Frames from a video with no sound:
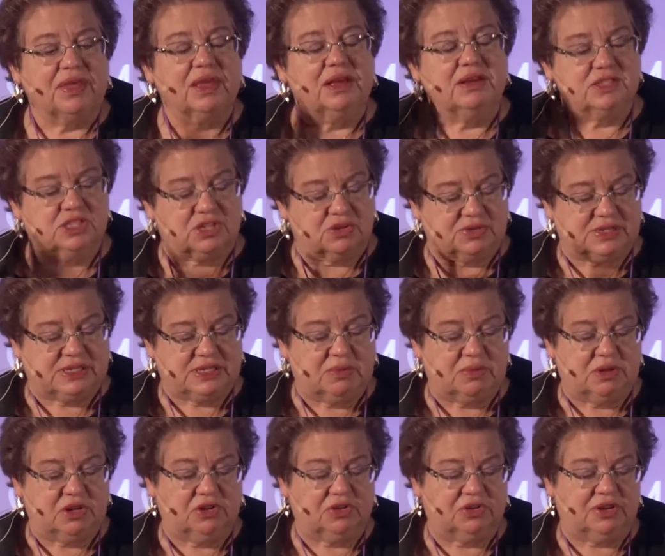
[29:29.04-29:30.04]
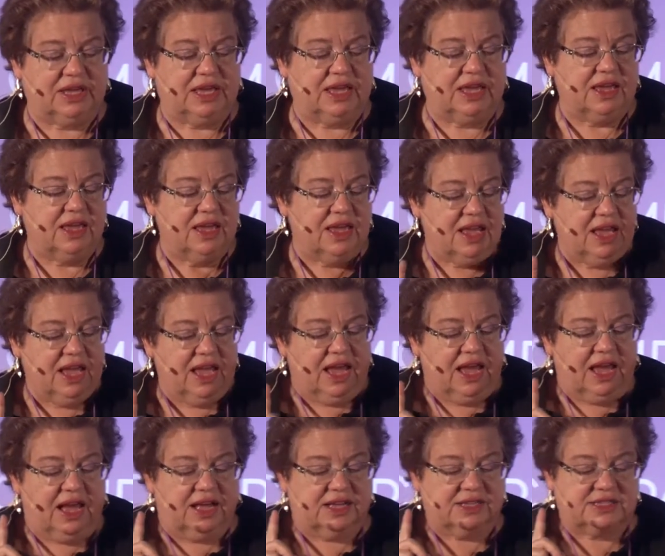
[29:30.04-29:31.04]
So, similarly,
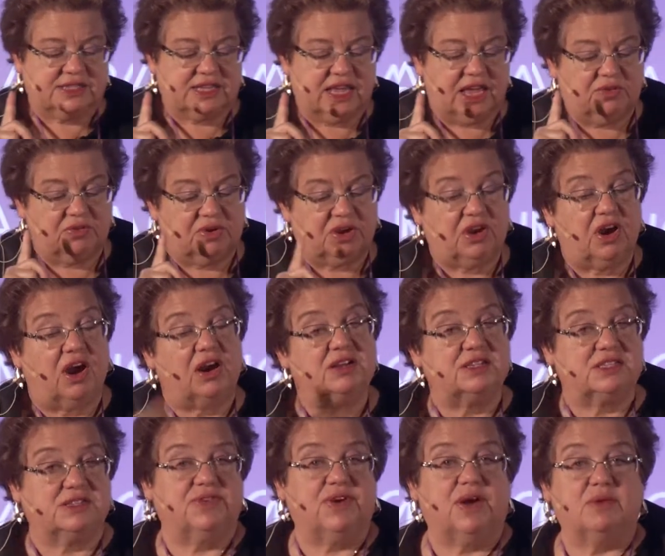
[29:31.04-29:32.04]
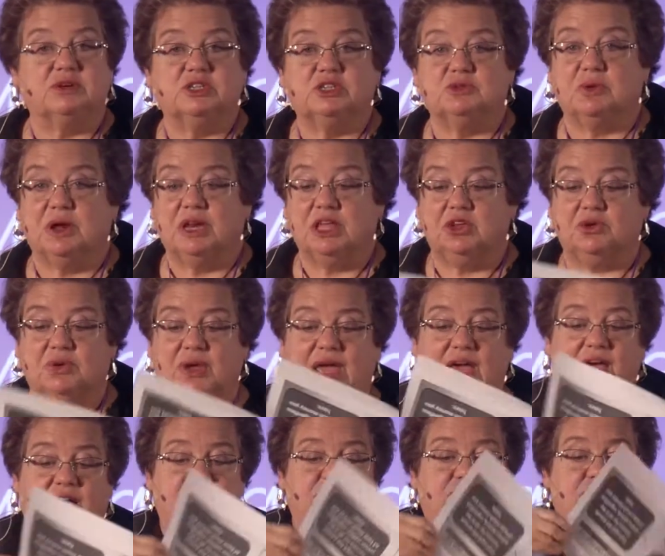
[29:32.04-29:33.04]
uh, saying regardless of how much money you
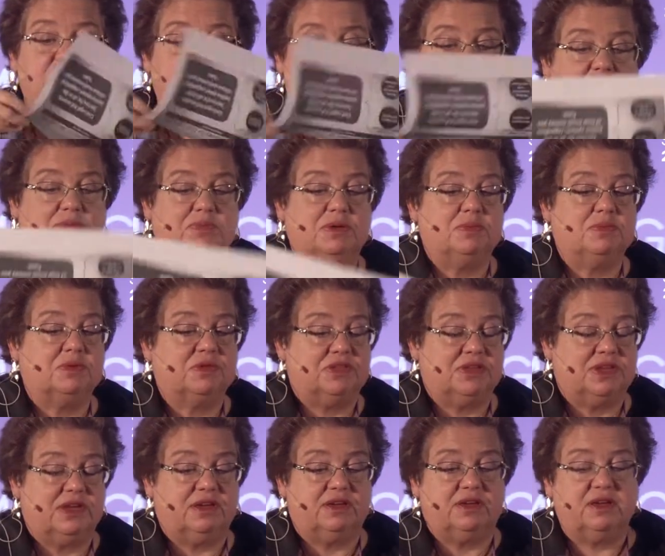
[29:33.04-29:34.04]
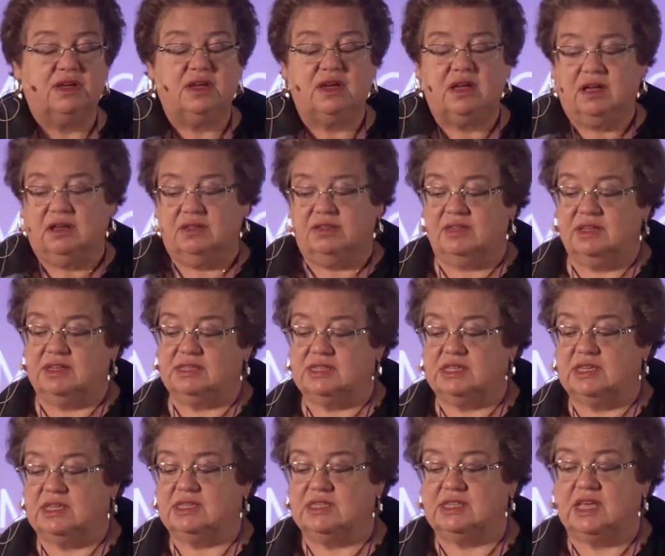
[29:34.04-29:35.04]
have made people think this
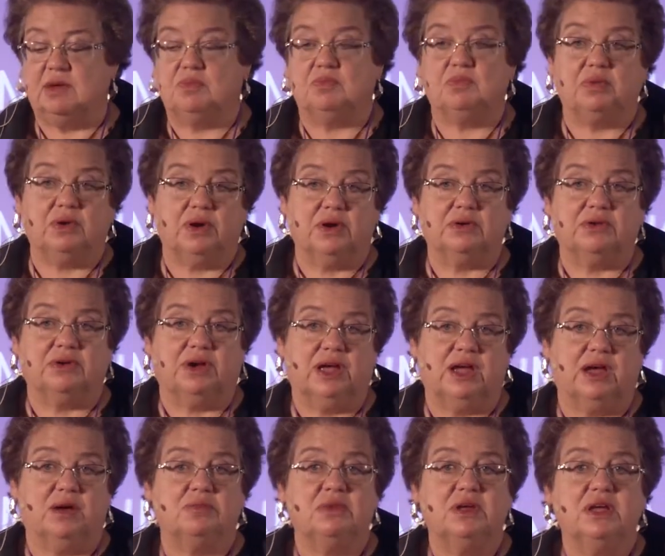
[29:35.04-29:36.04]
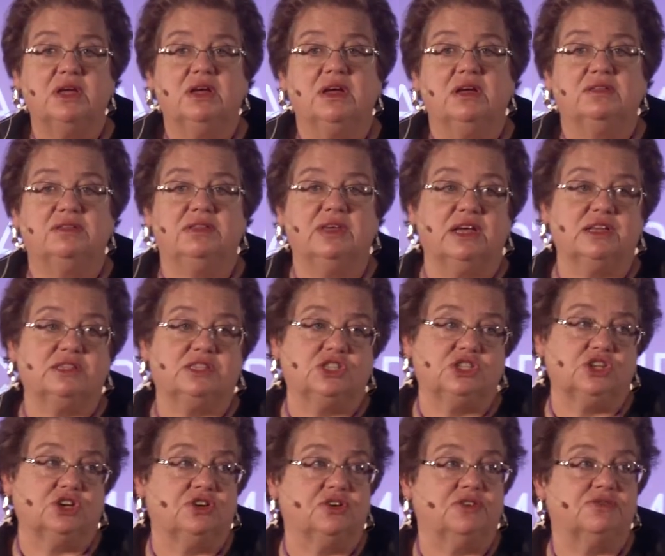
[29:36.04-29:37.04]
is a program that
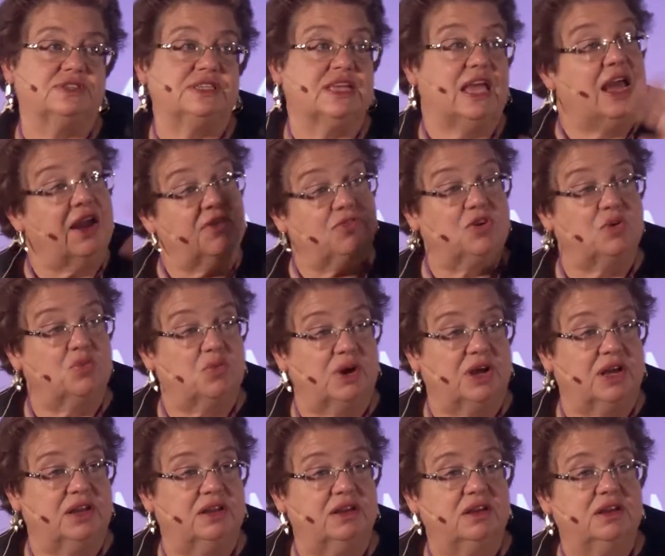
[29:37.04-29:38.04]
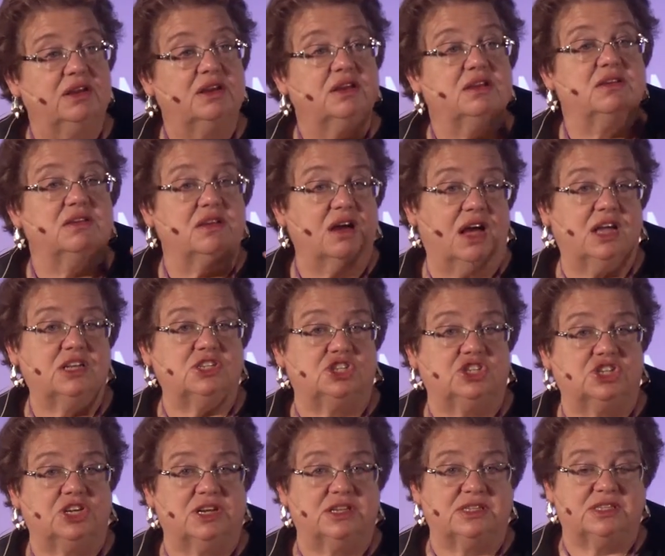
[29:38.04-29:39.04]
serves everyone, not
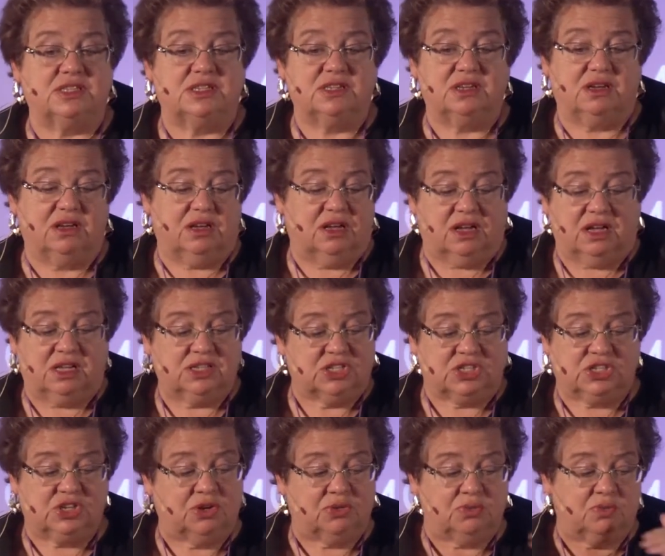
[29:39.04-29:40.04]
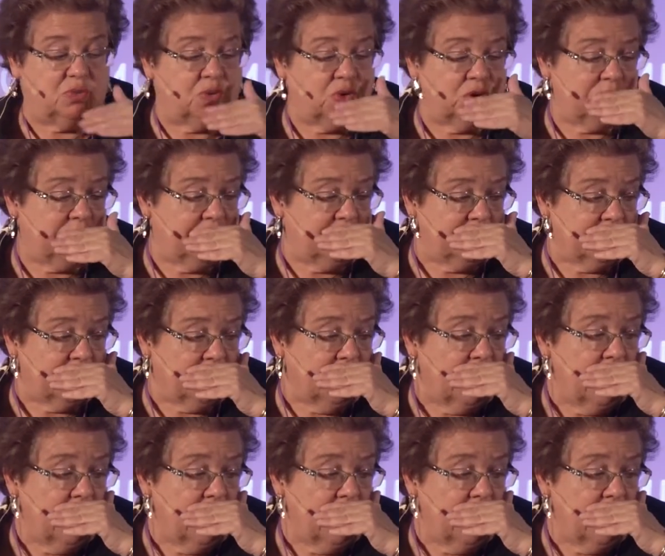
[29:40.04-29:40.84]
just uh, certain poor people.